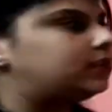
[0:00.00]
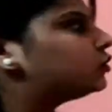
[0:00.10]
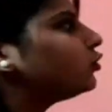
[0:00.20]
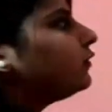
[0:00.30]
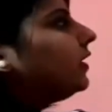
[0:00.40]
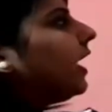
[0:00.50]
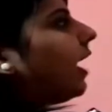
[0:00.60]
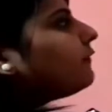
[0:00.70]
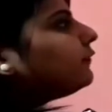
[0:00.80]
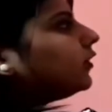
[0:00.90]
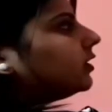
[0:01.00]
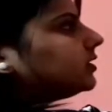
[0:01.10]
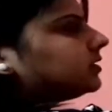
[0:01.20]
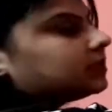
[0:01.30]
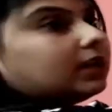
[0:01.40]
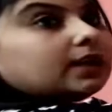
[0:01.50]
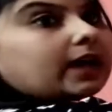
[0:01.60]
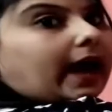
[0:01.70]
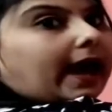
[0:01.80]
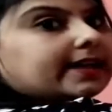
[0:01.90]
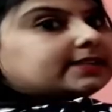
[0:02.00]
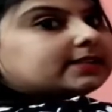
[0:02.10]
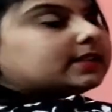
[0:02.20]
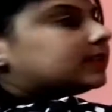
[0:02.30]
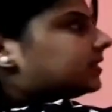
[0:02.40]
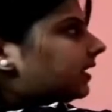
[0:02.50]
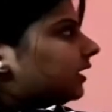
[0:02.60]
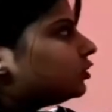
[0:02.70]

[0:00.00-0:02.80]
So we have first as C.